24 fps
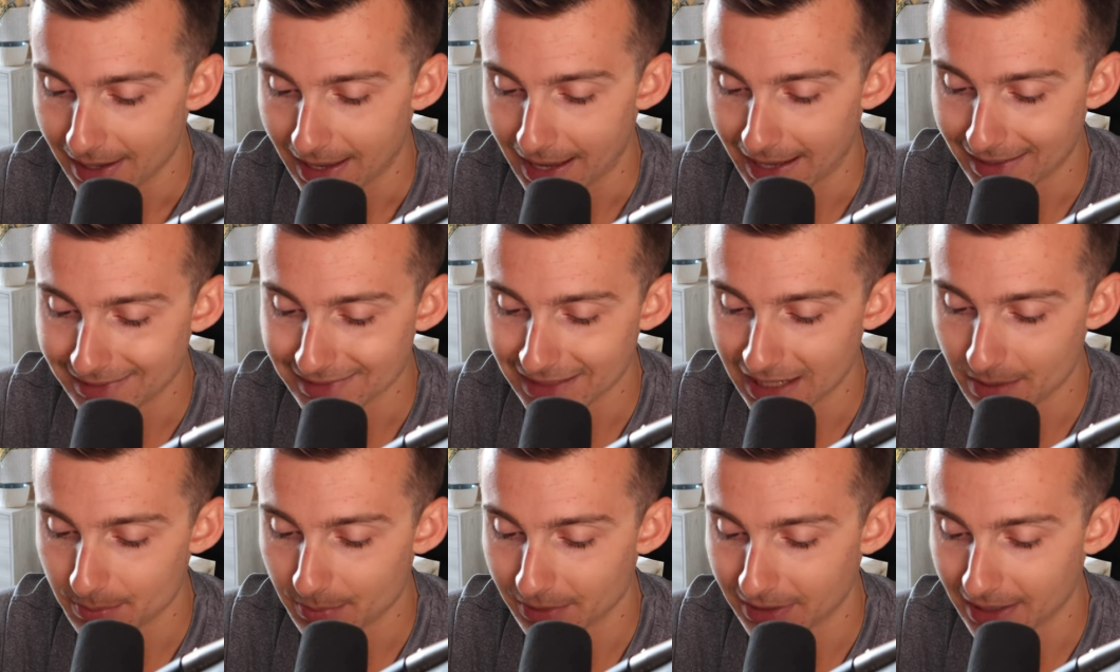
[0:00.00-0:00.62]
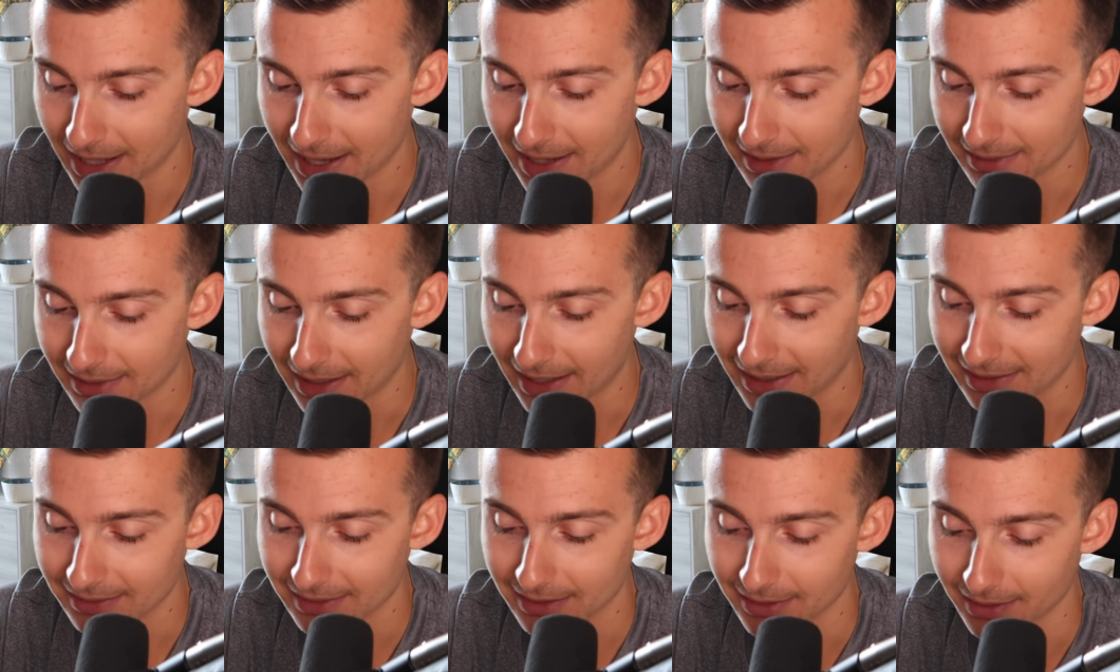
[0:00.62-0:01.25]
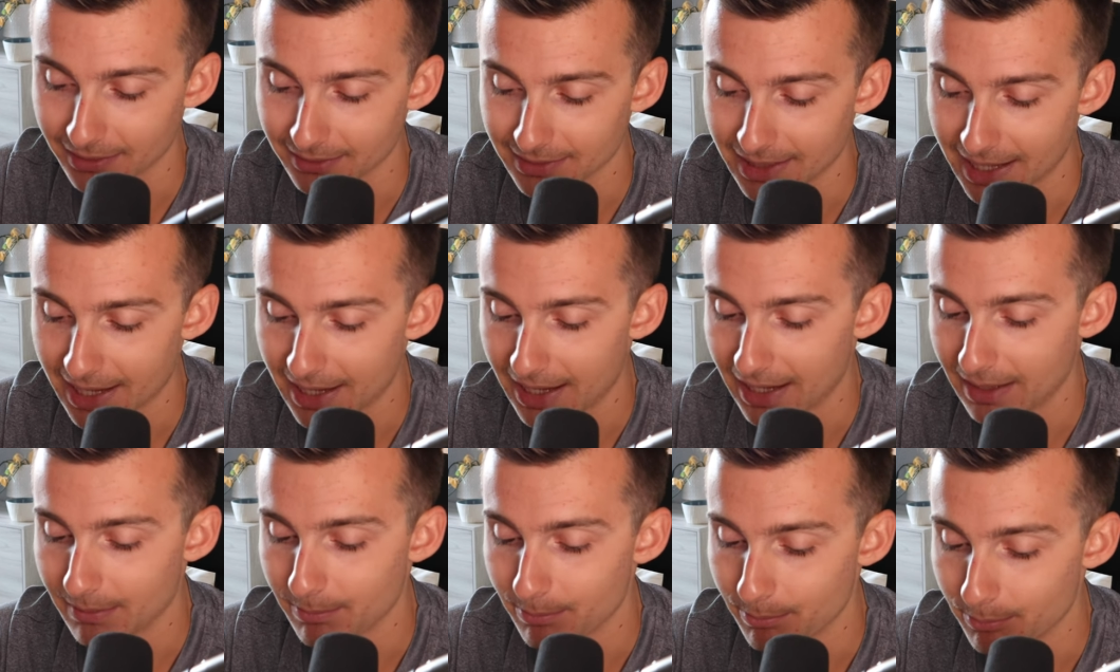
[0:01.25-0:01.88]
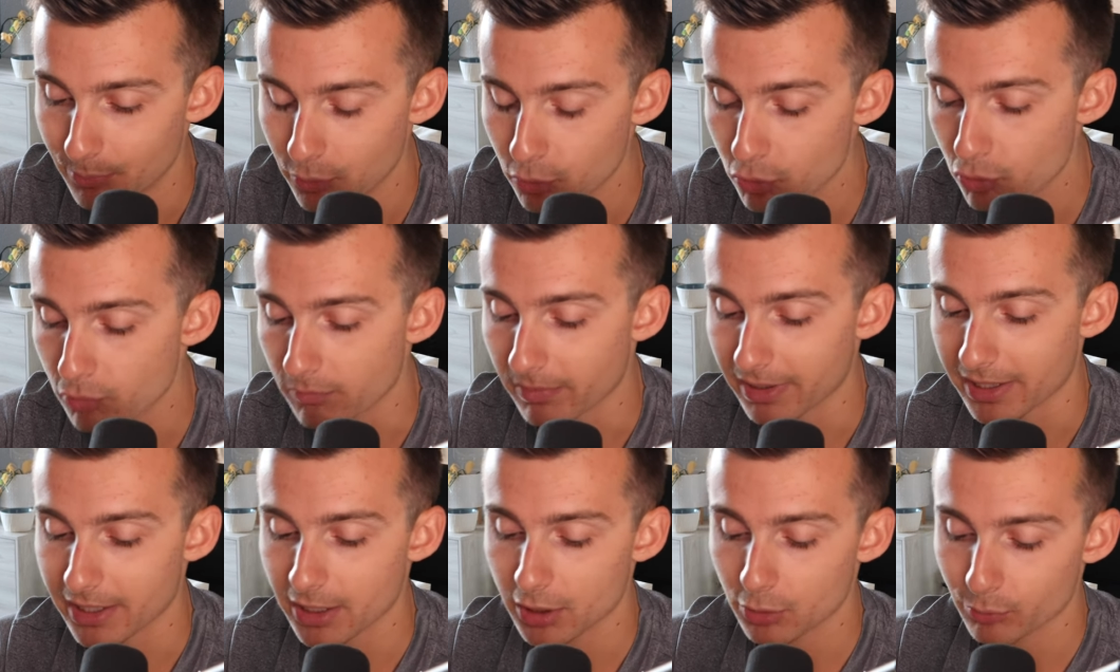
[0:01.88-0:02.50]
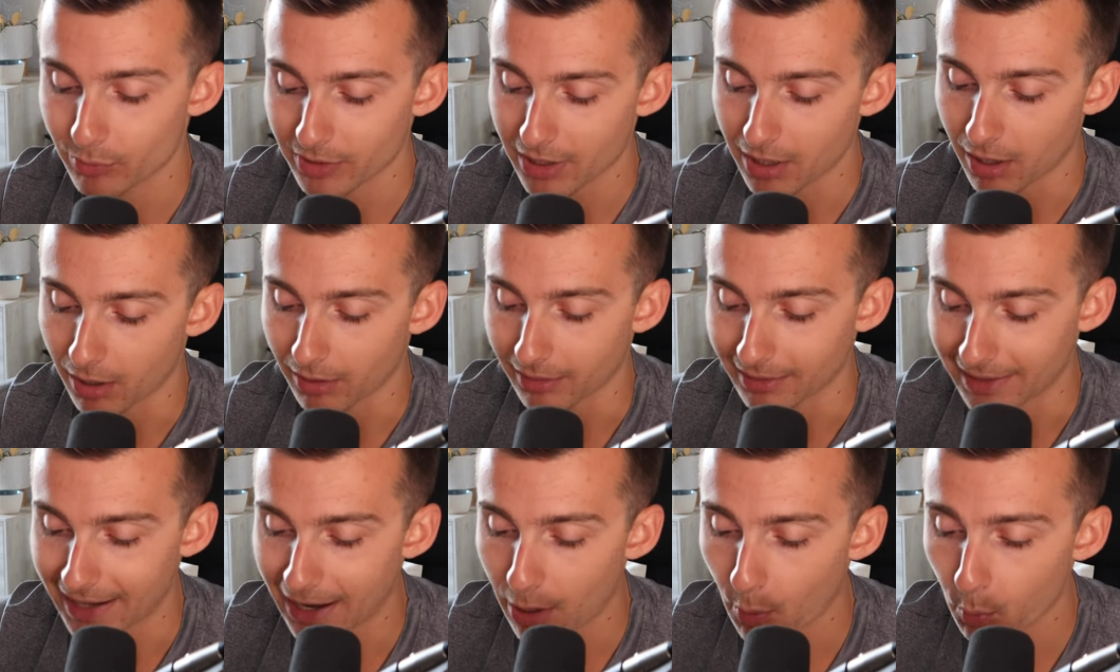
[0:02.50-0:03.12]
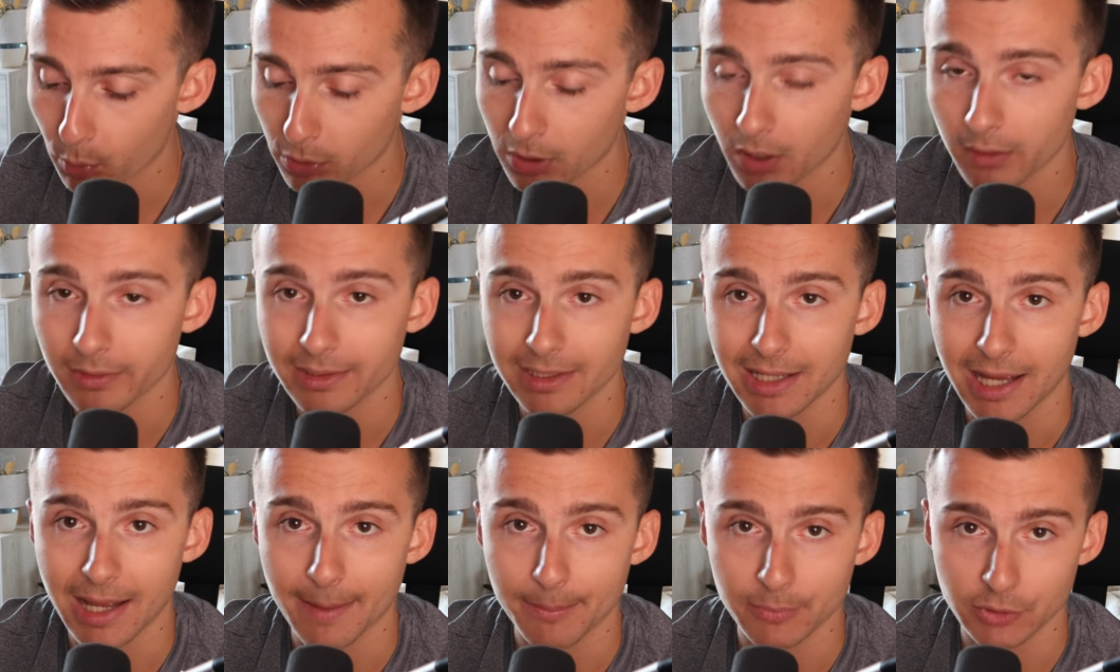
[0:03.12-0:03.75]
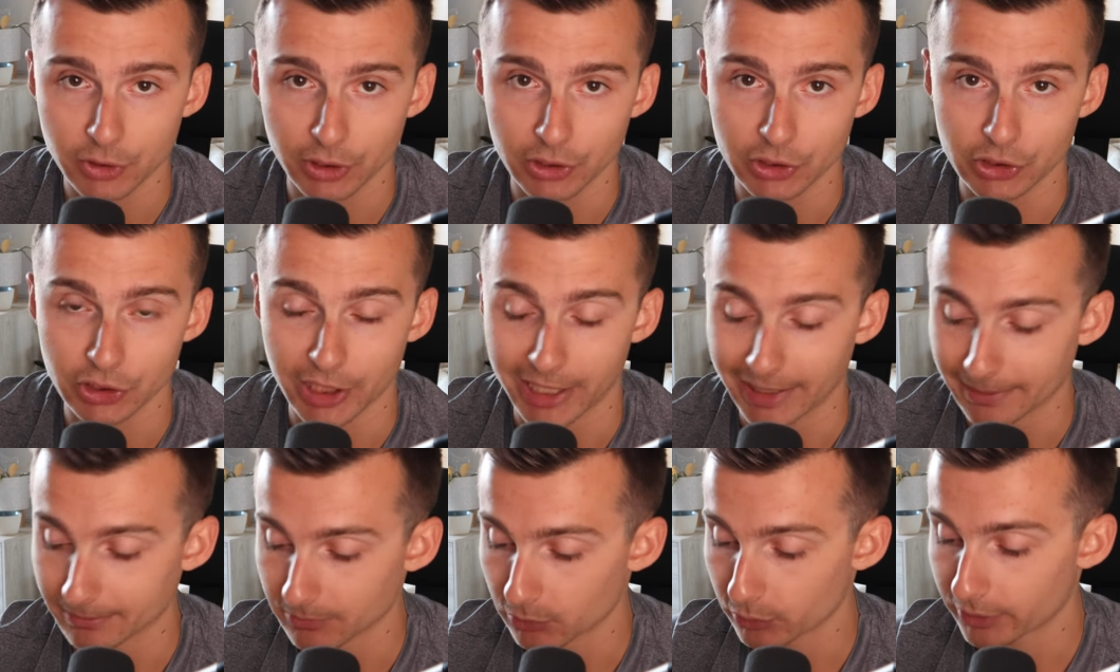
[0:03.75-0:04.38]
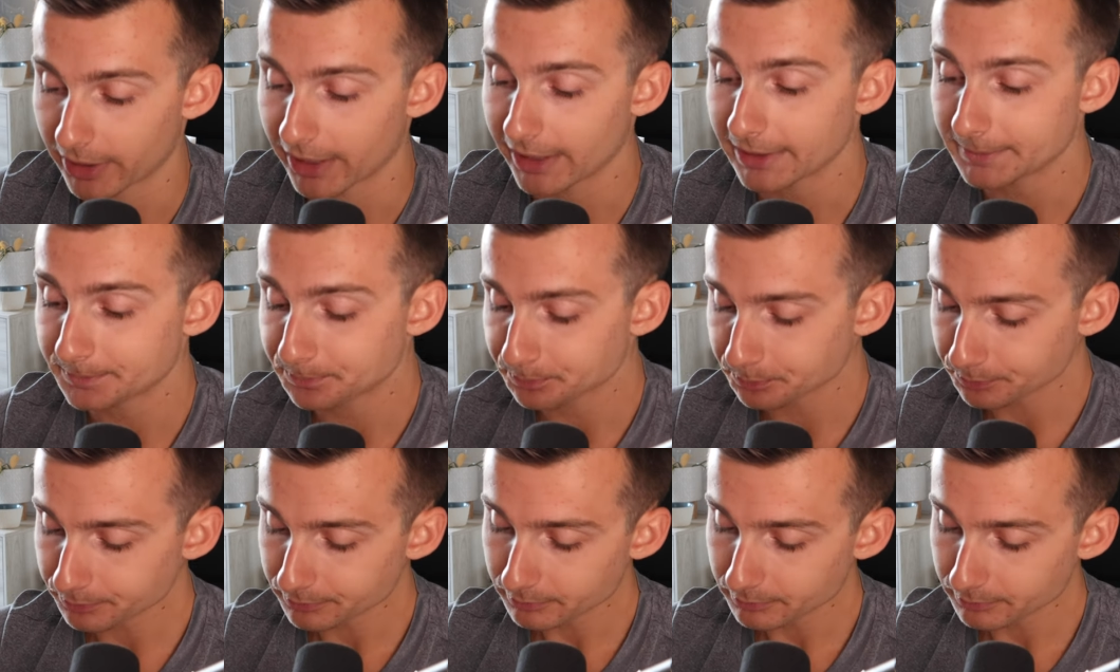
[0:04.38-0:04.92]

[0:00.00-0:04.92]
I type in that, I click on that, and boom, here we are. Now we're on the option chain, okay?